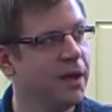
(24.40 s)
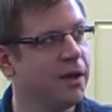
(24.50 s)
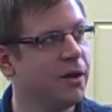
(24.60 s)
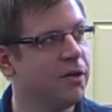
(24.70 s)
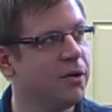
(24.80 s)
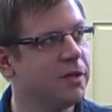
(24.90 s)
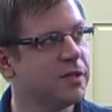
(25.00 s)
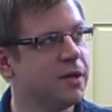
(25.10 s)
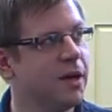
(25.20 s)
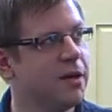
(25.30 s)
And although
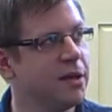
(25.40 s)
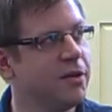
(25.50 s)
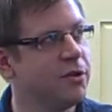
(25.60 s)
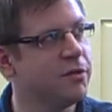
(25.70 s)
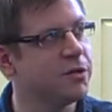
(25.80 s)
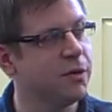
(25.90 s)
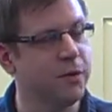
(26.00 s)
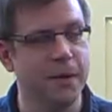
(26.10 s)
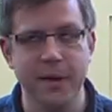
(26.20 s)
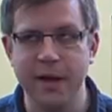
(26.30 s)
it's centered at the University of
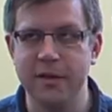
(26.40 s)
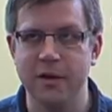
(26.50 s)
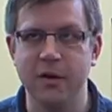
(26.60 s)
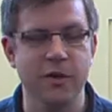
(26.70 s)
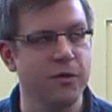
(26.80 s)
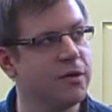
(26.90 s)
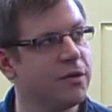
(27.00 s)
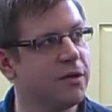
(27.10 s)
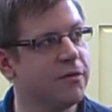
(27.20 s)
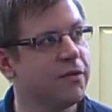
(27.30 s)
Winnipeg, there are all
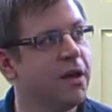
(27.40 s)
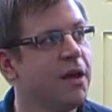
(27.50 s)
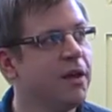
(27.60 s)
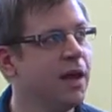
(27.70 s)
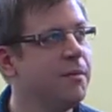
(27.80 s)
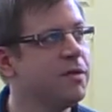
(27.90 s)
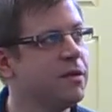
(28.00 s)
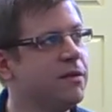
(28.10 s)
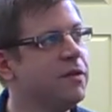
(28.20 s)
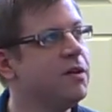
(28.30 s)
sorts of
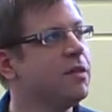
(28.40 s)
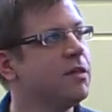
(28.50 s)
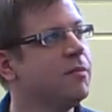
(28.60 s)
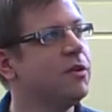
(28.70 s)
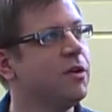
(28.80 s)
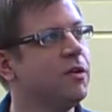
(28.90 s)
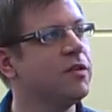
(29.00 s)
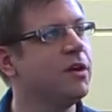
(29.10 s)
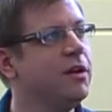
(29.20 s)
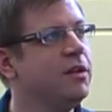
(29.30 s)
chemists and physicists and material
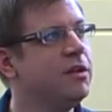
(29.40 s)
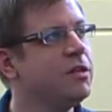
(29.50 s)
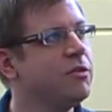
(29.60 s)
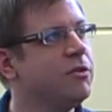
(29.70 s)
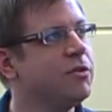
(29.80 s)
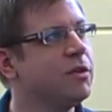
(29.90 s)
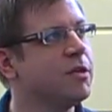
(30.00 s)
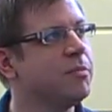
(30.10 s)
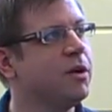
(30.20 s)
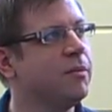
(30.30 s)
scientists interested in
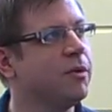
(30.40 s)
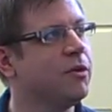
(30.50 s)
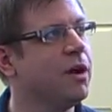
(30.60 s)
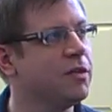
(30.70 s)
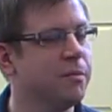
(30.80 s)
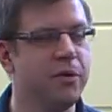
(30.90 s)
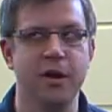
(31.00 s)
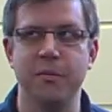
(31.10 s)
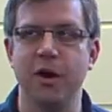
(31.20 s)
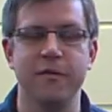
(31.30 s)
this problem across the
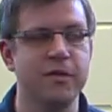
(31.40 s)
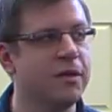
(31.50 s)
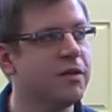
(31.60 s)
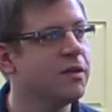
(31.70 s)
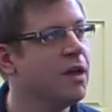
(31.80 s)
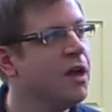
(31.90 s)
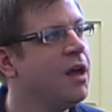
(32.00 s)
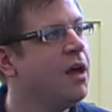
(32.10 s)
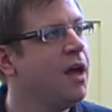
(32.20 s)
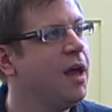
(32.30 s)
Prairie provinces.
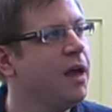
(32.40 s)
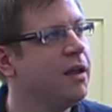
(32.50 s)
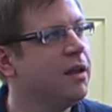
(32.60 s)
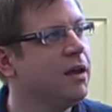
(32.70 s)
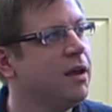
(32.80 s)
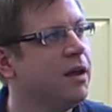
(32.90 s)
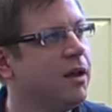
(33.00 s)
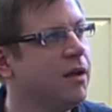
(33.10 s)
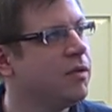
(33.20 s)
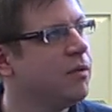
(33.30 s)
And
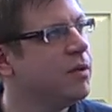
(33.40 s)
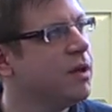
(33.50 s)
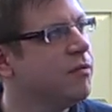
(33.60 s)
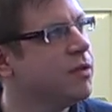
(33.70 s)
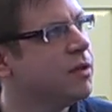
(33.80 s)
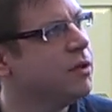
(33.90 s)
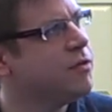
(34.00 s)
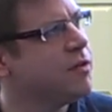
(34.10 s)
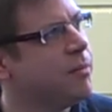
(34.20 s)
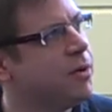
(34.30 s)
also we have recently
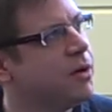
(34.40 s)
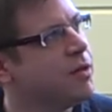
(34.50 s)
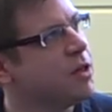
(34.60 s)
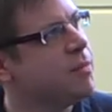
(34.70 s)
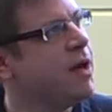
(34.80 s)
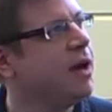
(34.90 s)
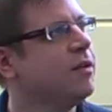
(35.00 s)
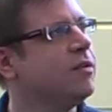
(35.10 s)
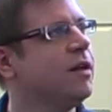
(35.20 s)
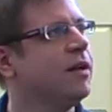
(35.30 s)
University of Alberta, so that should be
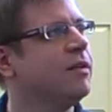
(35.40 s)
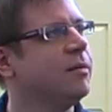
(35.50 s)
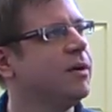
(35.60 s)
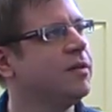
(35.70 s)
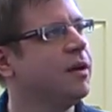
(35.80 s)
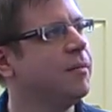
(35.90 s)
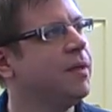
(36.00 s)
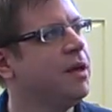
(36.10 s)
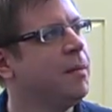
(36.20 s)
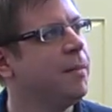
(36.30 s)
added to that there. But
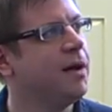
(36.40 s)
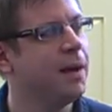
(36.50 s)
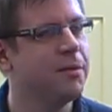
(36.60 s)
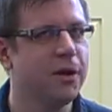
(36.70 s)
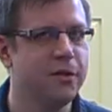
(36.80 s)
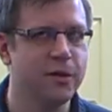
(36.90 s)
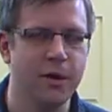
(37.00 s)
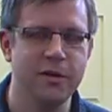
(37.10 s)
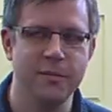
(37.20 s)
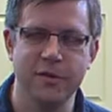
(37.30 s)
my lab's called the
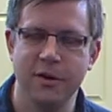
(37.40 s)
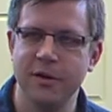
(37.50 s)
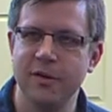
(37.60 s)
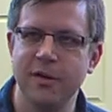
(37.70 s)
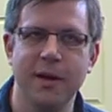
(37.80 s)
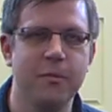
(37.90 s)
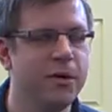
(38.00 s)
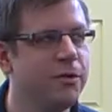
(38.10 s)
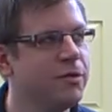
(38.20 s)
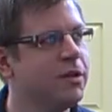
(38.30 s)
Quantum Materials Lab.
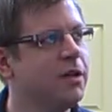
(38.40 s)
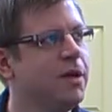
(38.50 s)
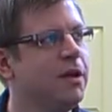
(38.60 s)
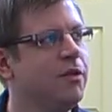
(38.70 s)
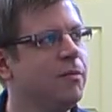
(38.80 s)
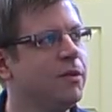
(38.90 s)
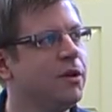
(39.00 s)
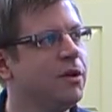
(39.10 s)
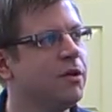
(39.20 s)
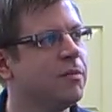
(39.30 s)
We're interested in making new
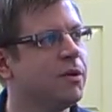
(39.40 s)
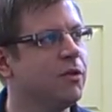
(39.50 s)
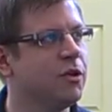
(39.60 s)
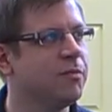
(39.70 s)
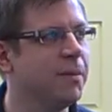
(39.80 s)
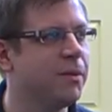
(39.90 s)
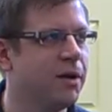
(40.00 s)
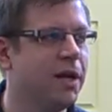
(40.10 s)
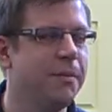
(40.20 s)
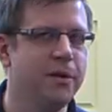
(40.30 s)
materials, but also as people
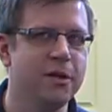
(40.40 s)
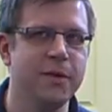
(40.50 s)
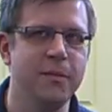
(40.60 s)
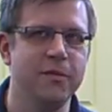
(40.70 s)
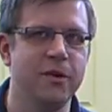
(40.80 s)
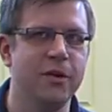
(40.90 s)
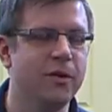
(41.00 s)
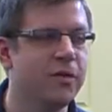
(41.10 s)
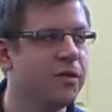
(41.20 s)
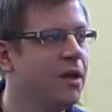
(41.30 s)
are helping us make
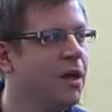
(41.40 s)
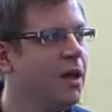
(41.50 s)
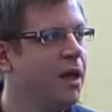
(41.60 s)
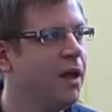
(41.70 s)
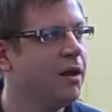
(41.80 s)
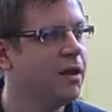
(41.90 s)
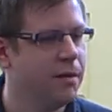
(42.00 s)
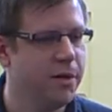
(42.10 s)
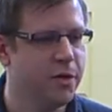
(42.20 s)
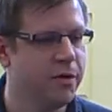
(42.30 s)
materials and
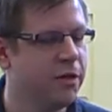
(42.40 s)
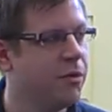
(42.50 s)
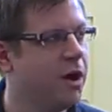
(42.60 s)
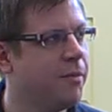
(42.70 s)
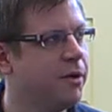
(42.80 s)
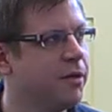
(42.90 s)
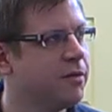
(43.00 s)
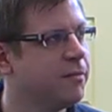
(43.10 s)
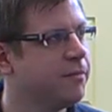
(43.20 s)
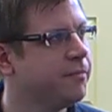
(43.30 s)
measuring their properties.